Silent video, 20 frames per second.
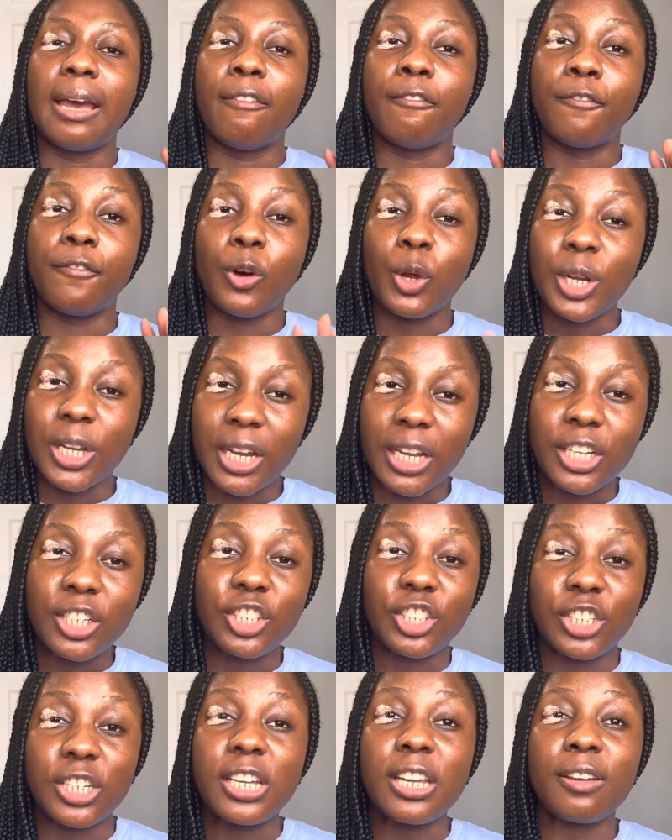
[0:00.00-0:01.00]
For
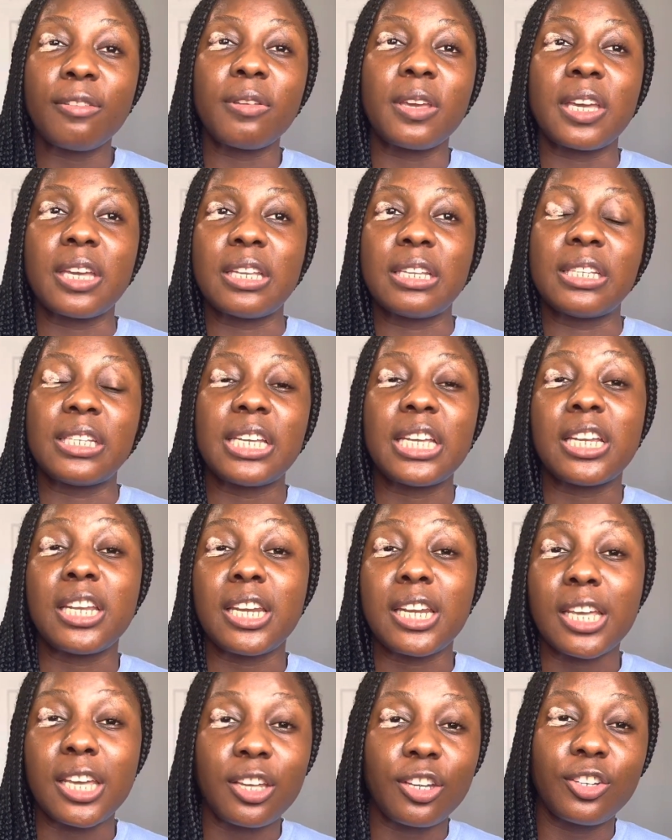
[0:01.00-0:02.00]
Nigerians,
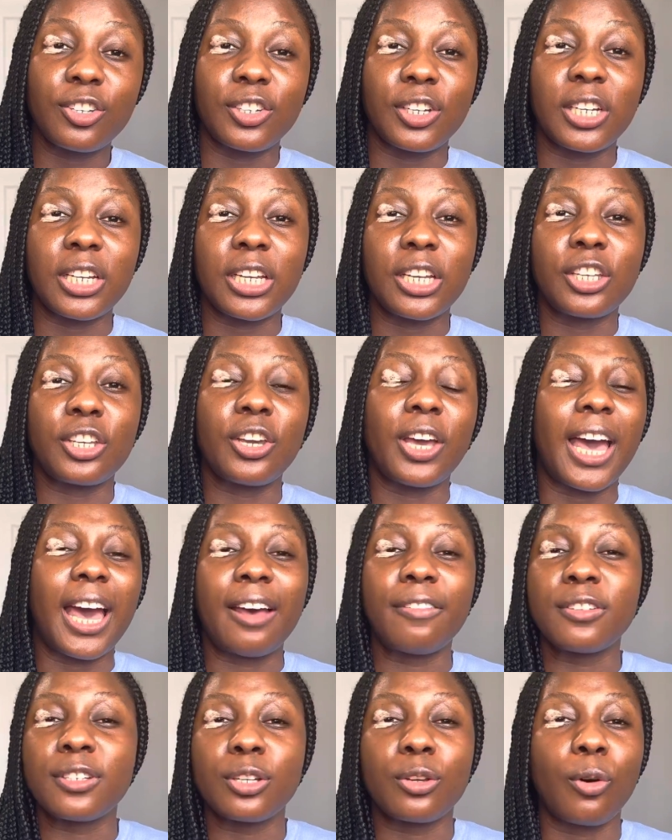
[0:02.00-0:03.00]
initially, you
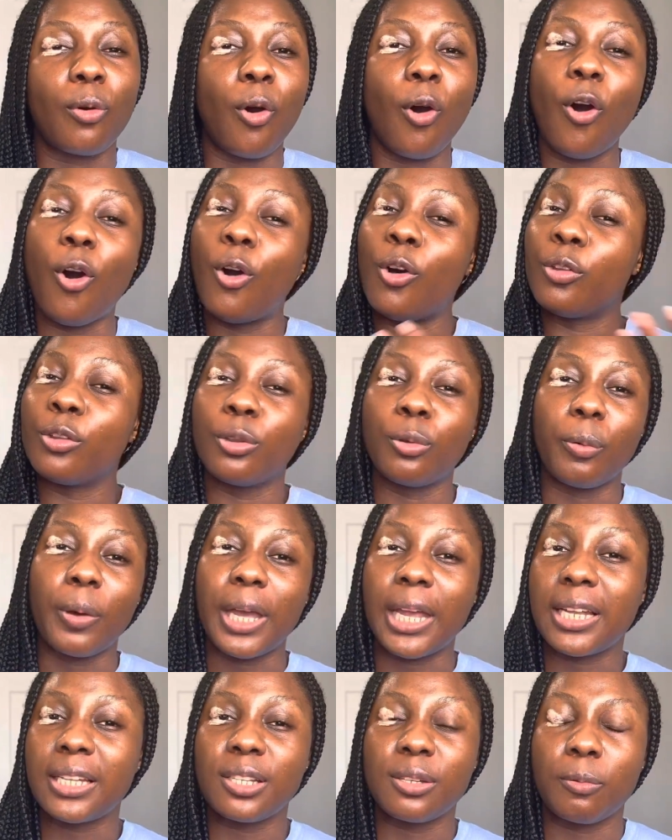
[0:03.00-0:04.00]
have to go all the
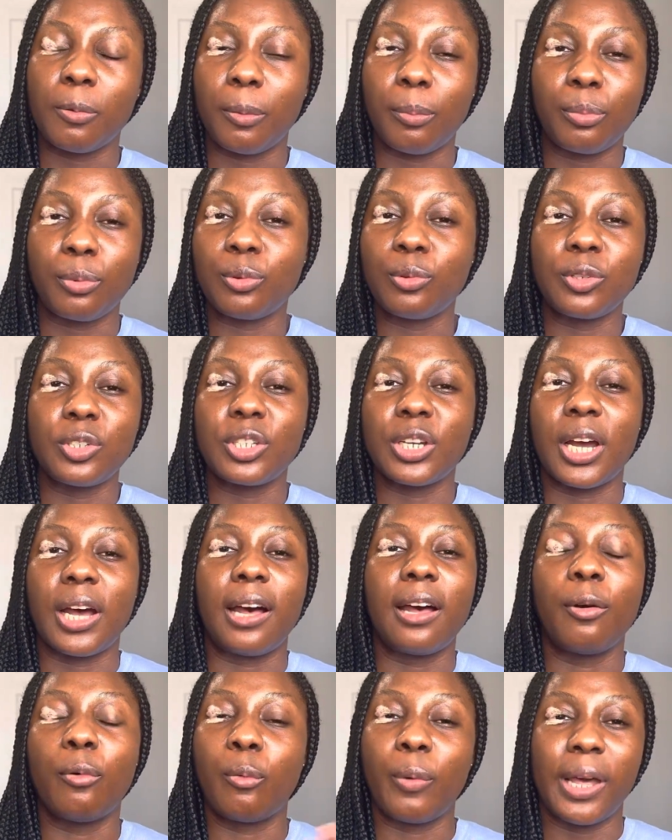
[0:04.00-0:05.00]
way to Abuja,
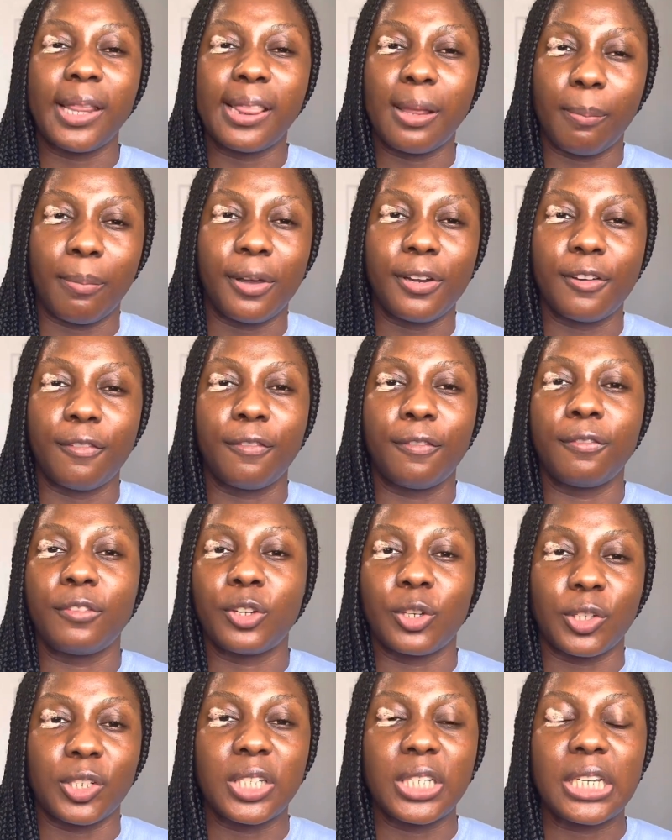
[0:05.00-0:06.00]
where the board of
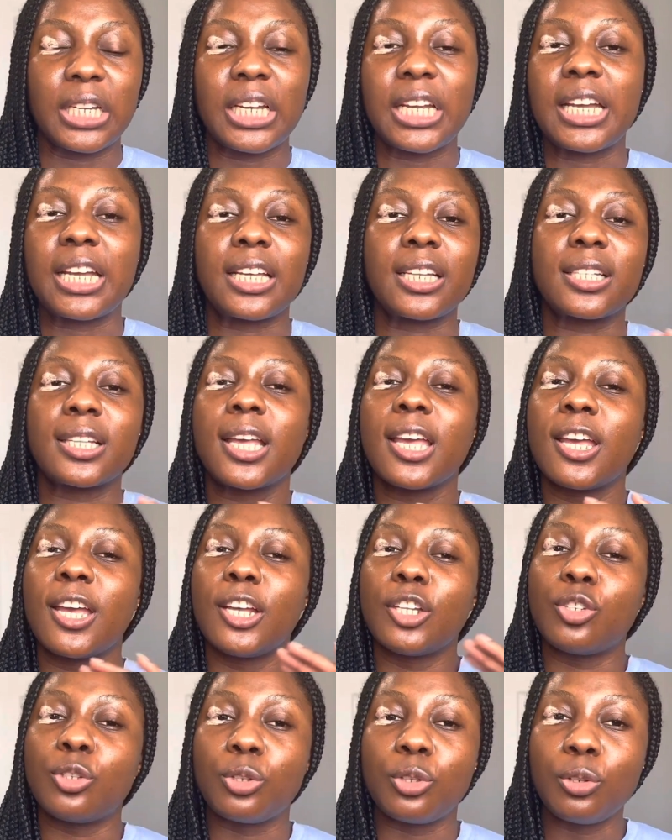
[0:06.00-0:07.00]
nursing is,
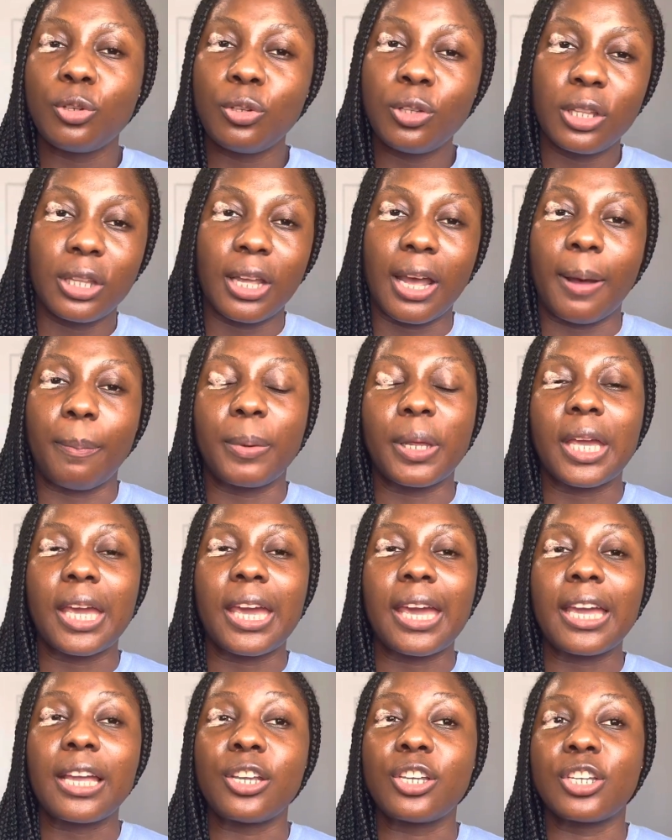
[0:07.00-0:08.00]
to do the
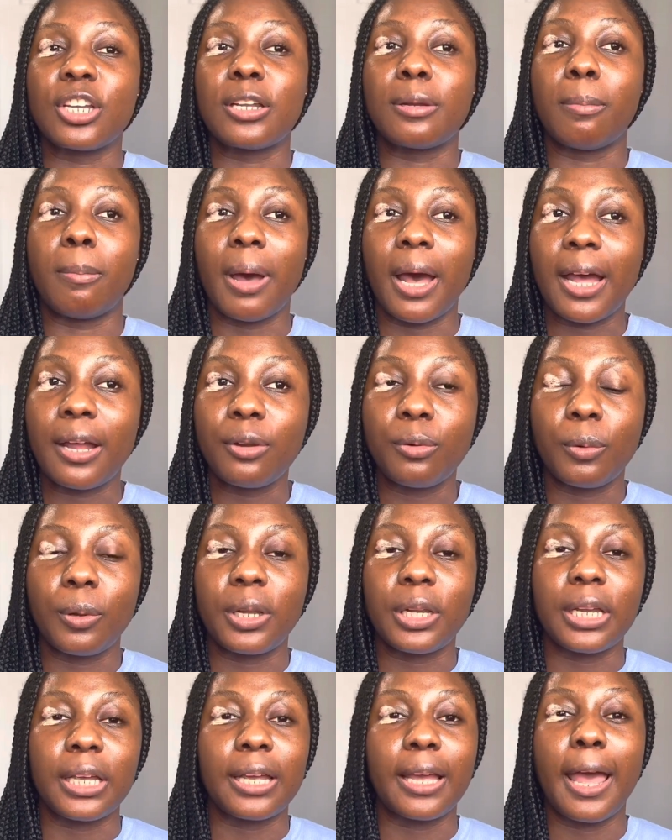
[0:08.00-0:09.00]
application
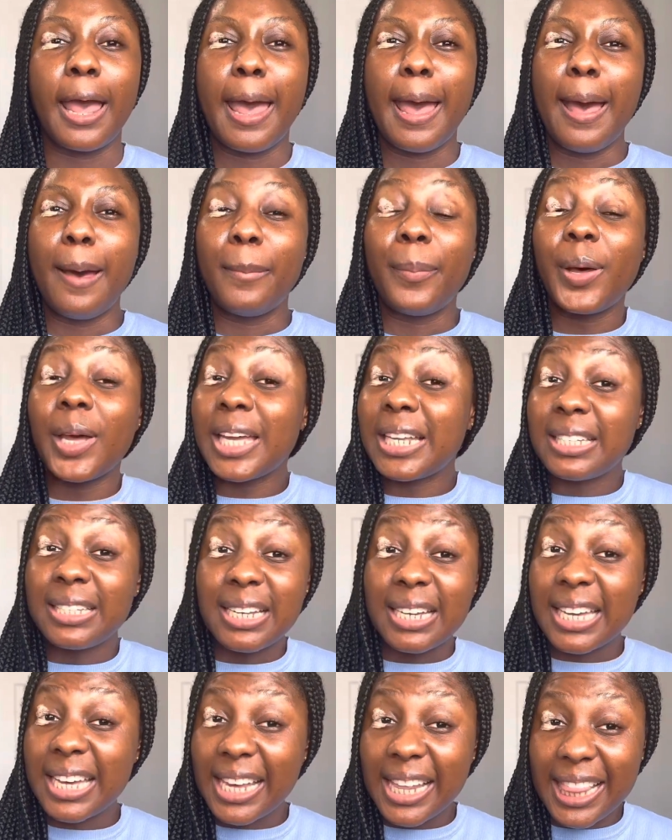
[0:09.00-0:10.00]
manually. But it's
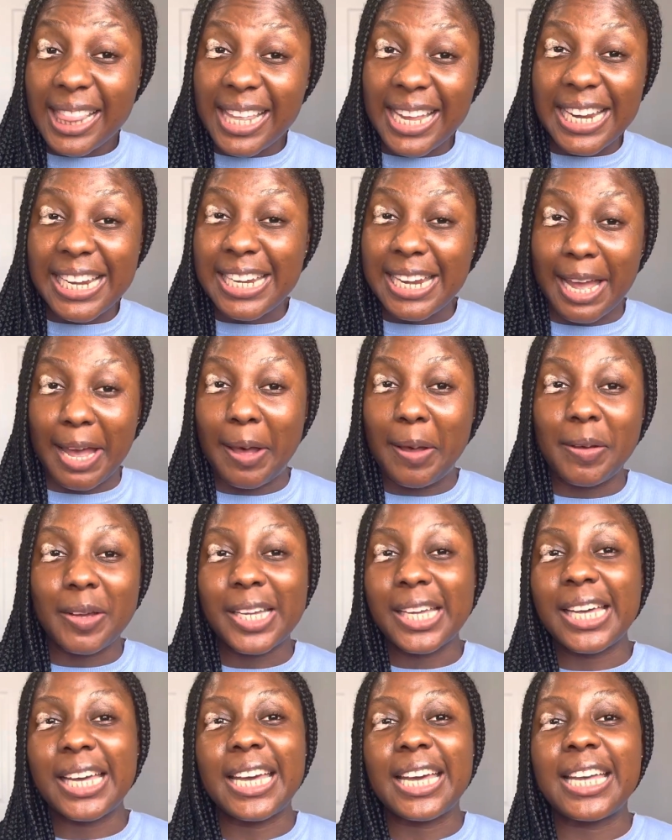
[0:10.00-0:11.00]
a good thing now
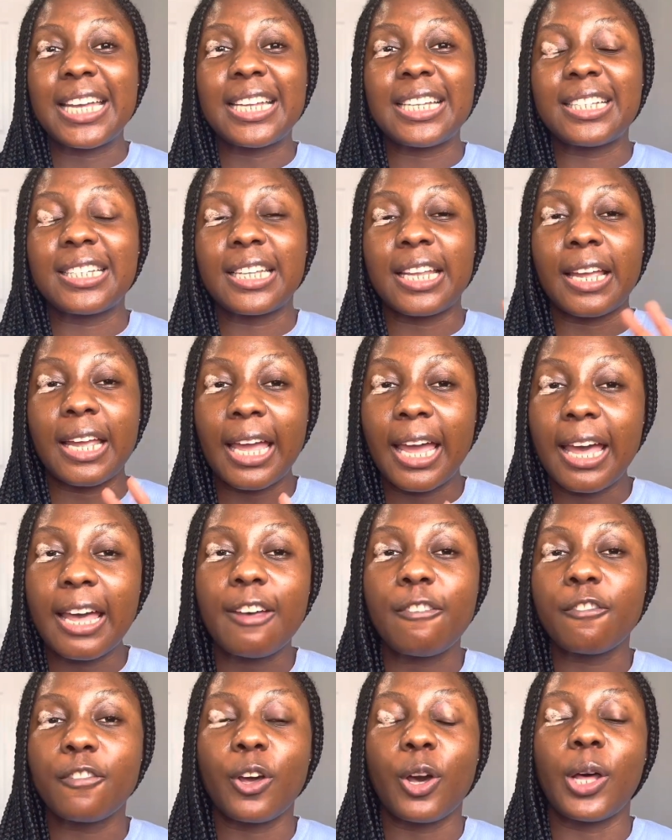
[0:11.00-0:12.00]
because they
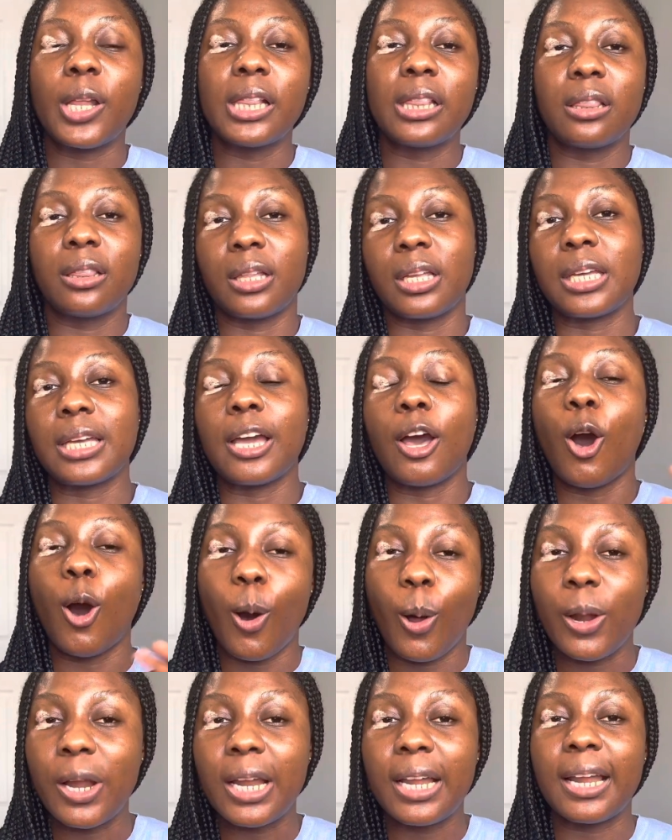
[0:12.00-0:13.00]
have got the
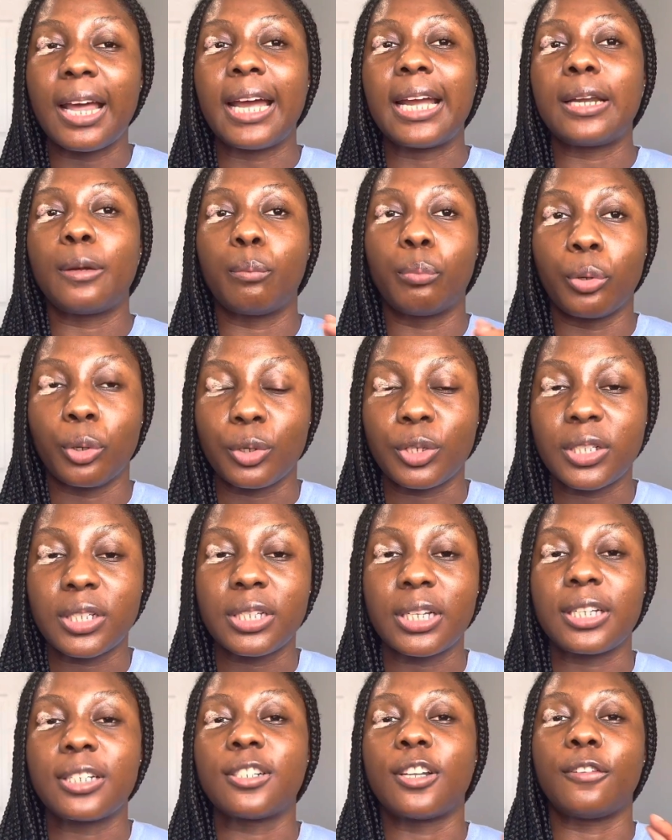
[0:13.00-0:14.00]
online
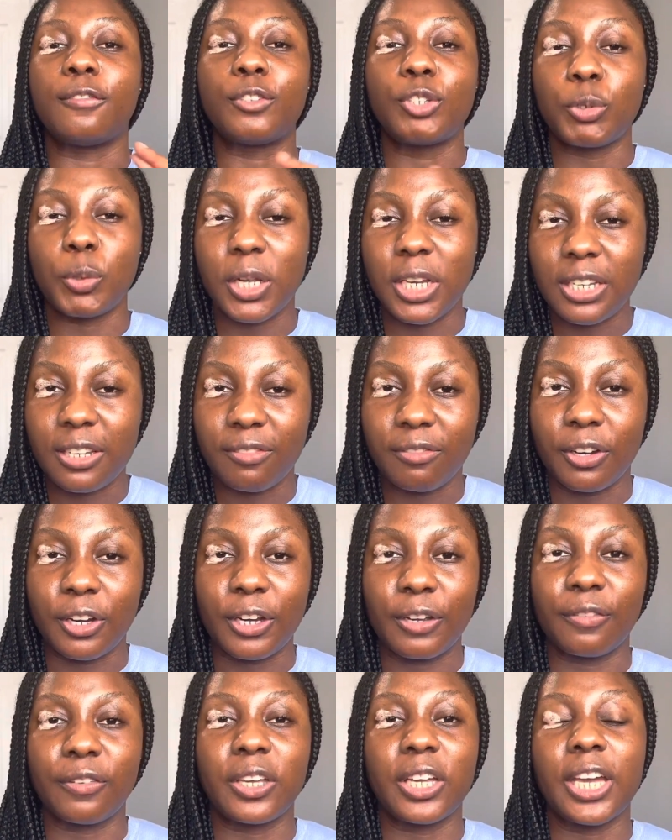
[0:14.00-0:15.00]
process of doing the
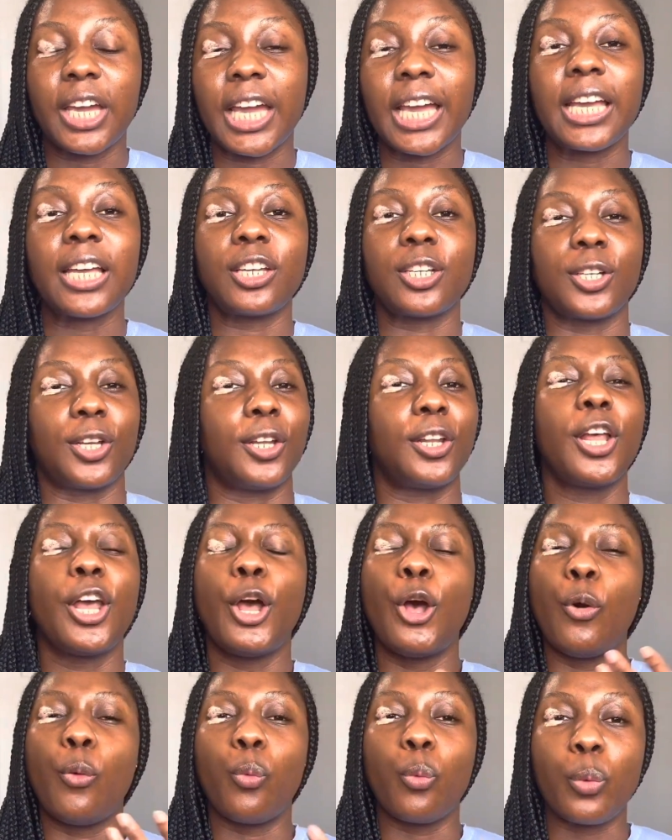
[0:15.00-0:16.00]
verification,
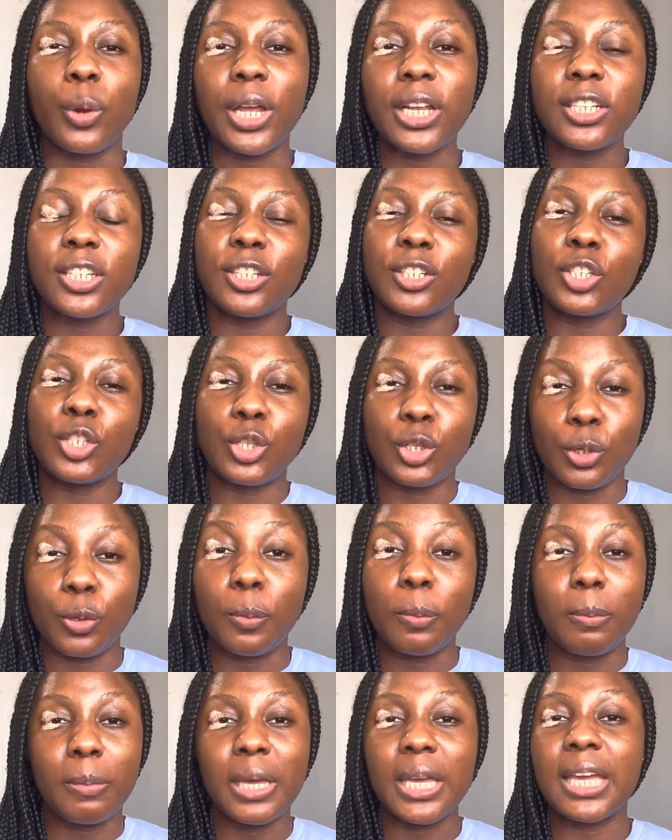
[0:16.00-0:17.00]
which to
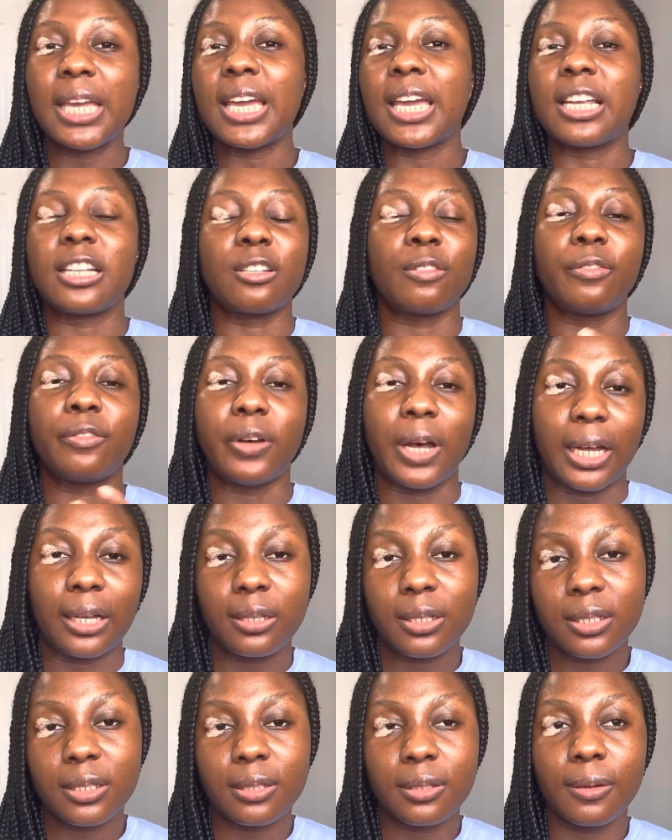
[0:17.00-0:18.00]
me is
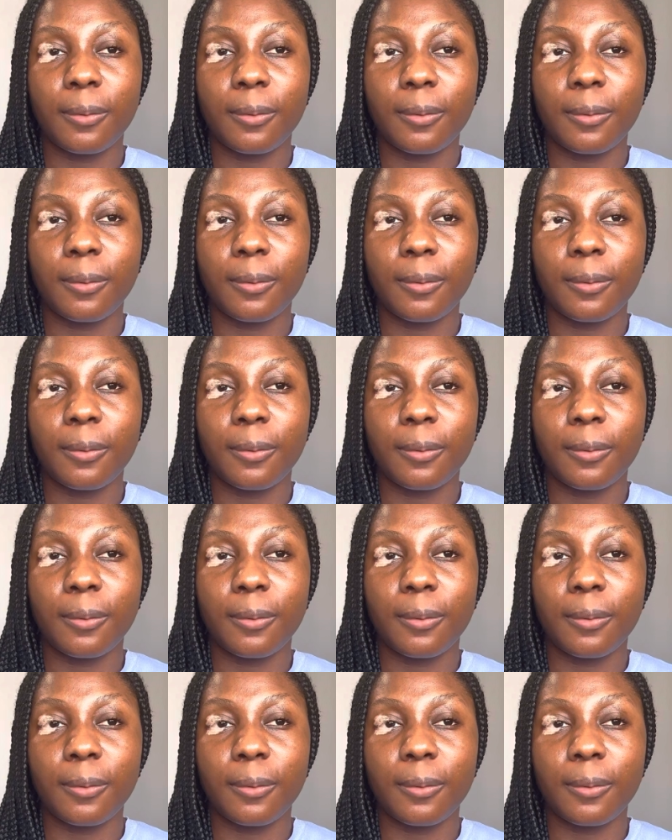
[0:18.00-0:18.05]
fast